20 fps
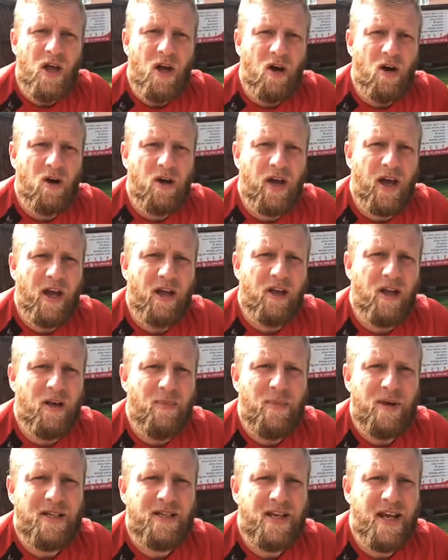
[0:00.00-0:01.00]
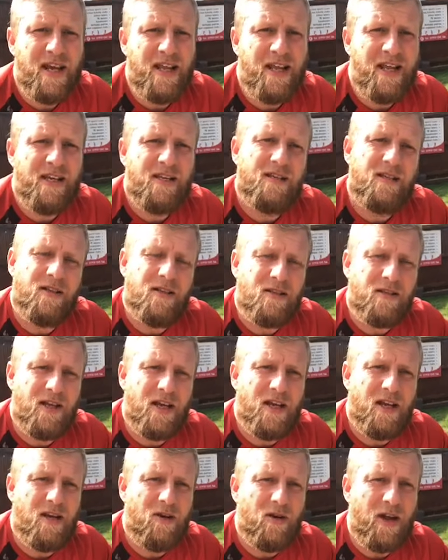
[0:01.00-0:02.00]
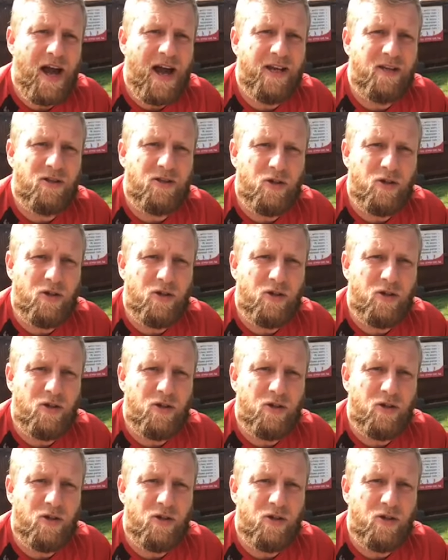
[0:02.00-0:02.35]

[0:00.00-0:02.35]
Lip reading: Okay, let me see you guys